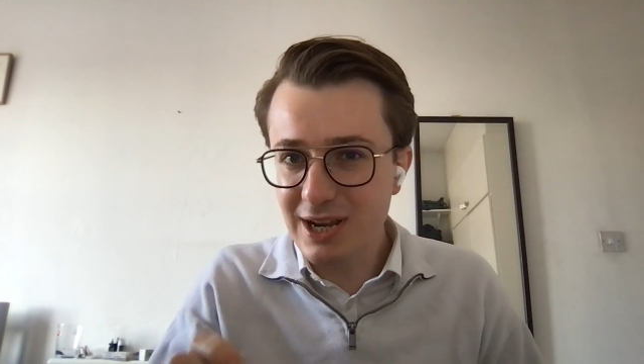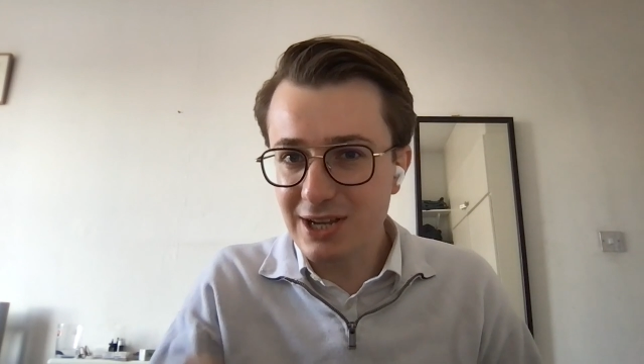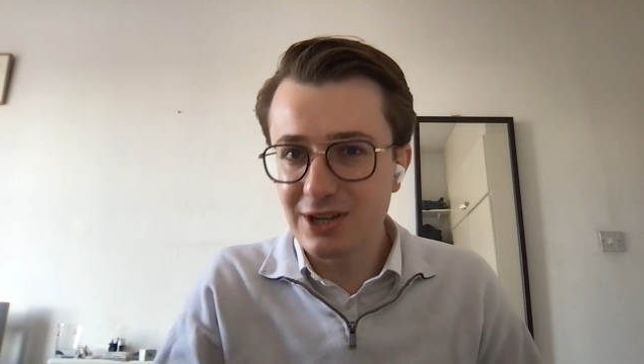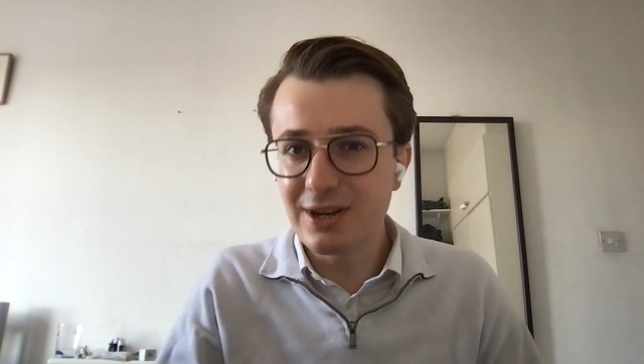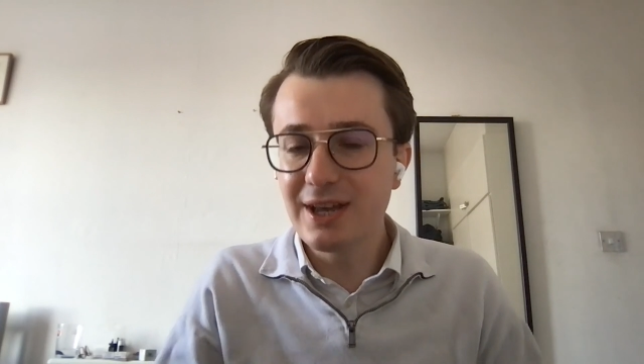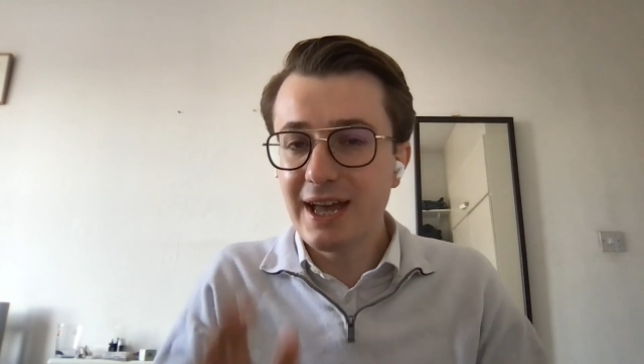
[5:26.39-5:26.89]

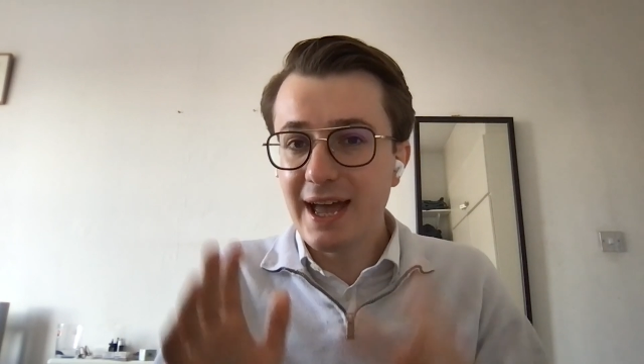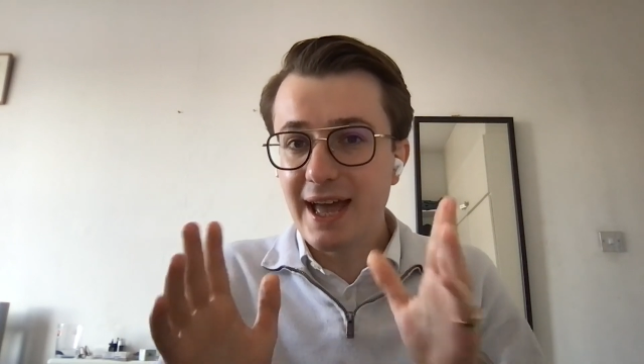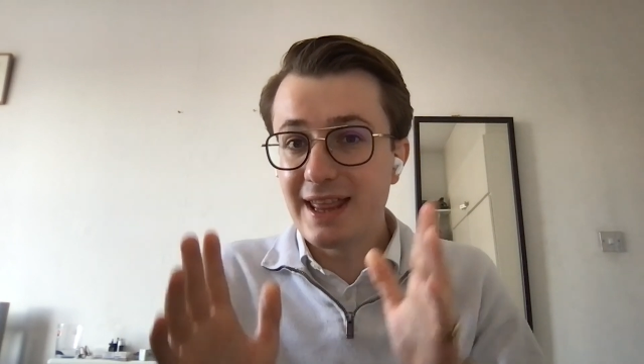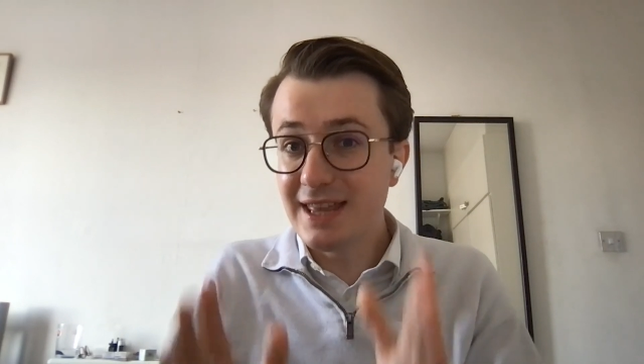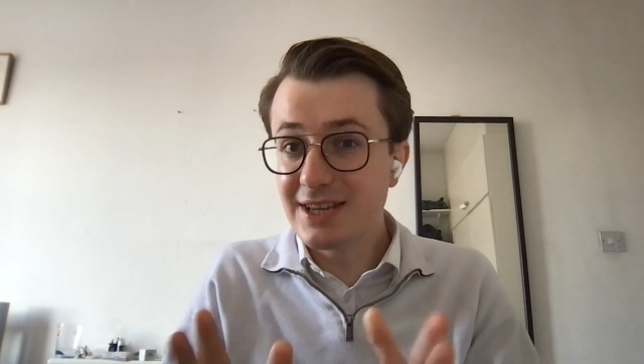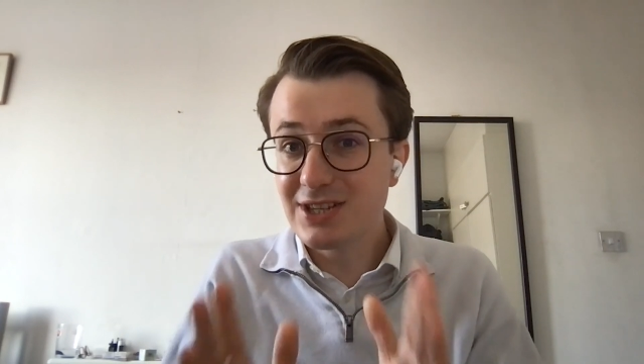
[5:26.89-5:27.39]
Reagan,
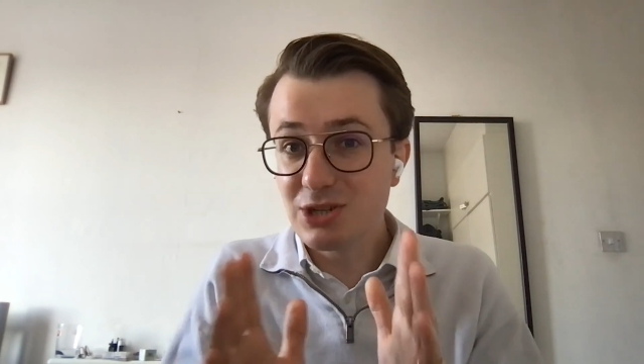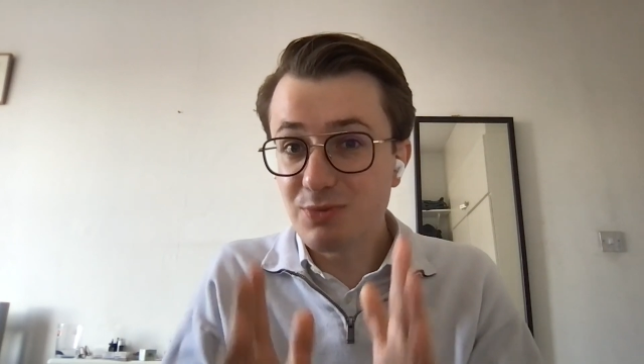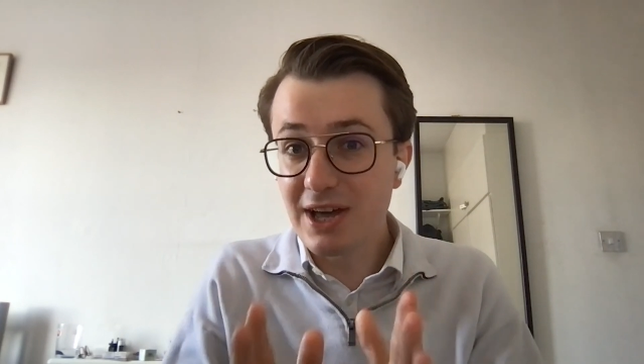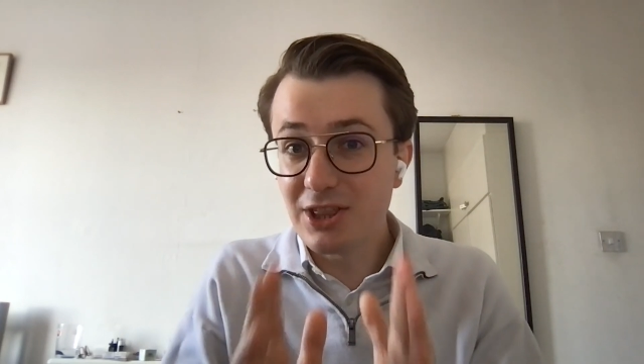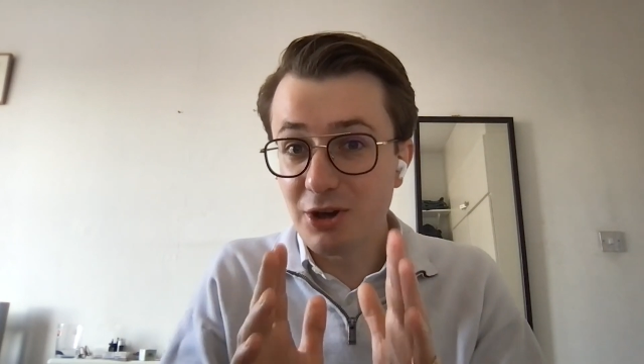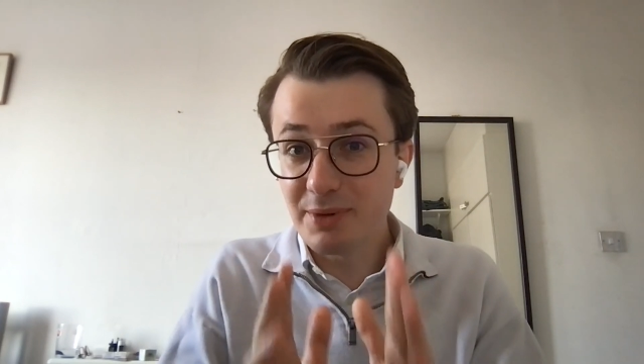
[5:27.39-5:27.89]
this
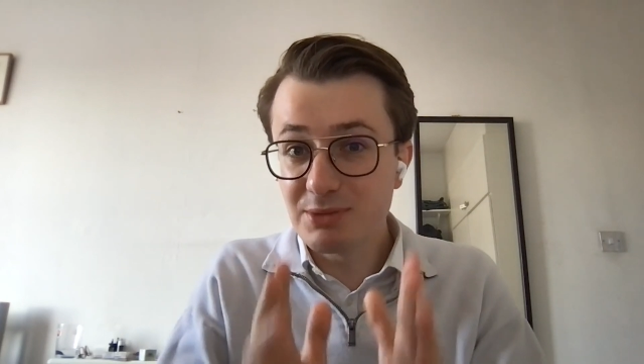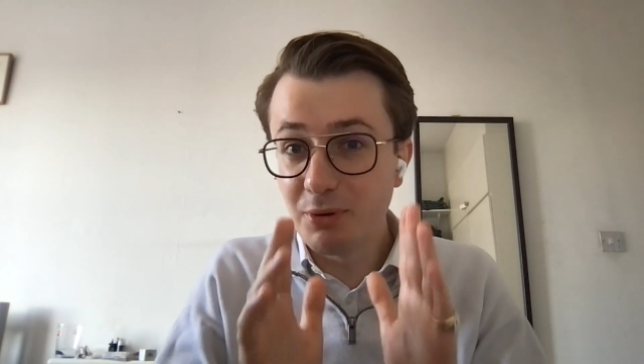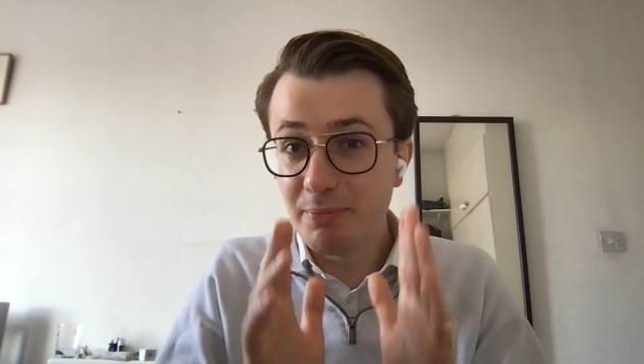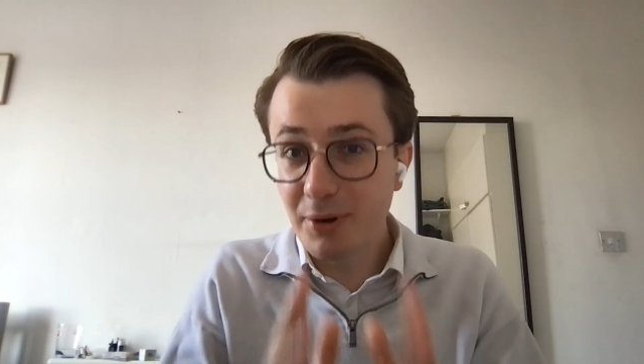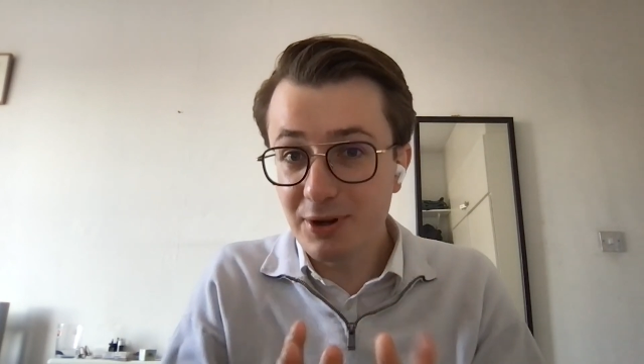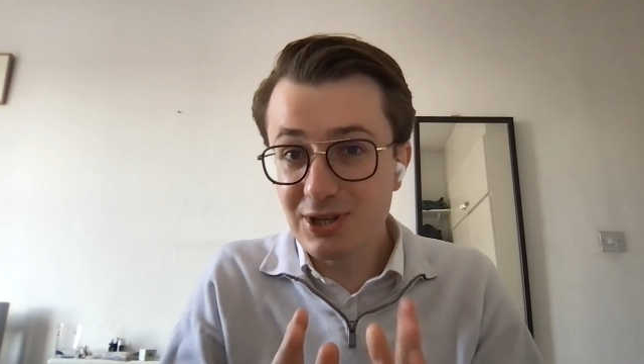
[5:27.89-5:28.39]
is where the
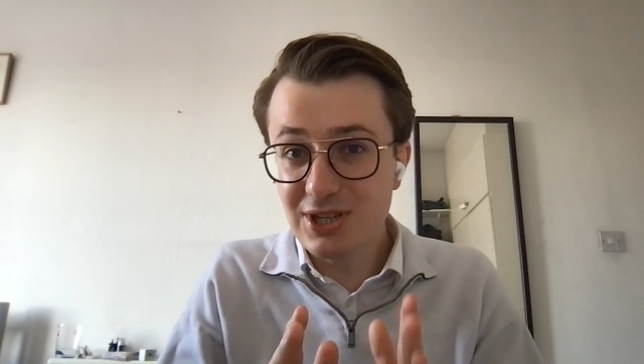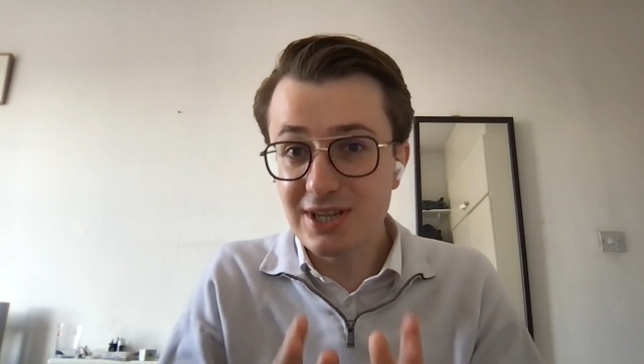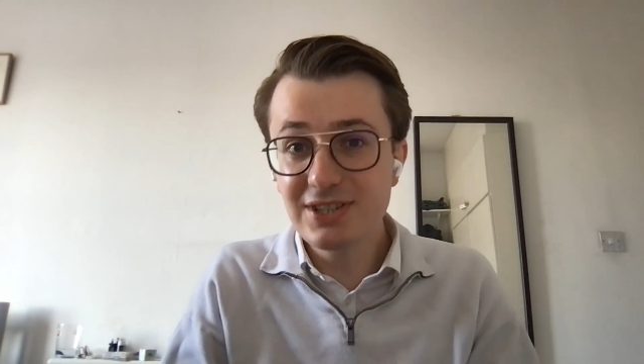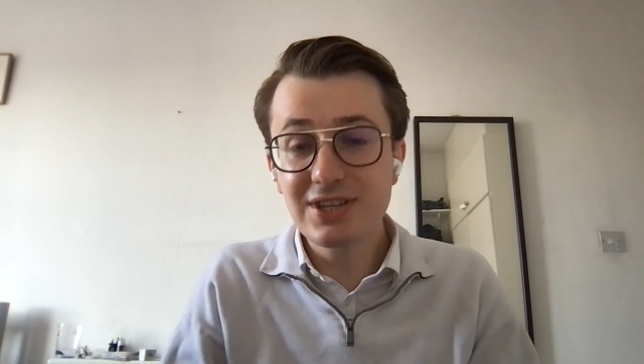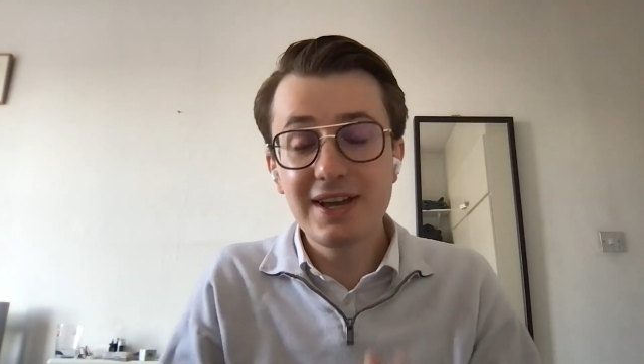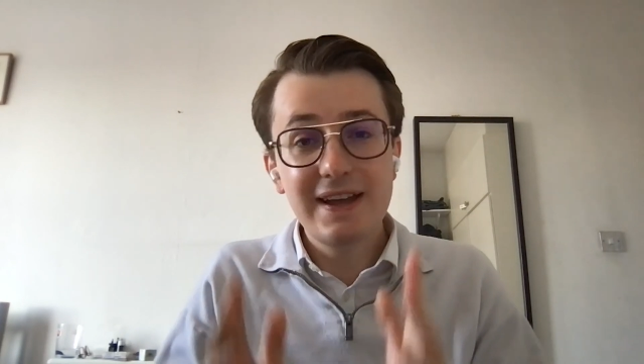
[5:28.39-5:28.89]
optimal point
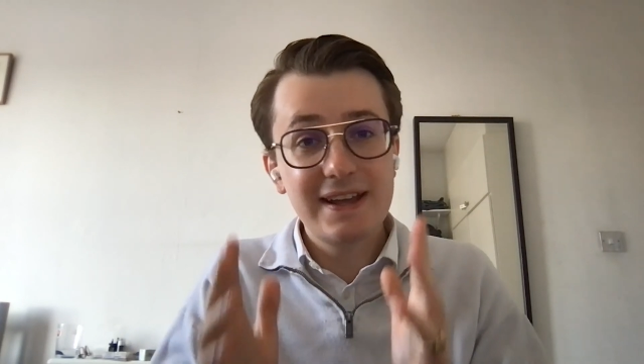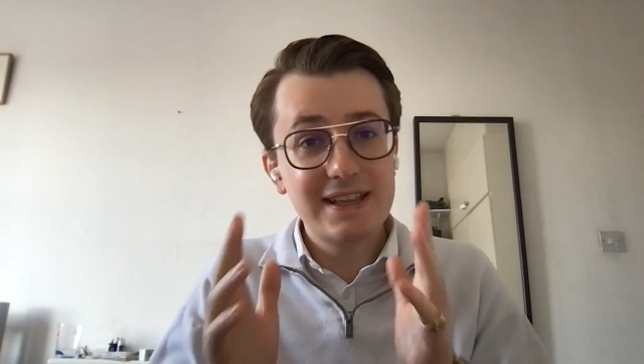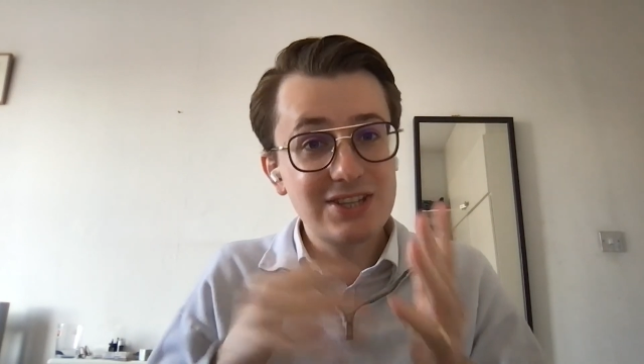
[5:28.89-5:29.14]
is.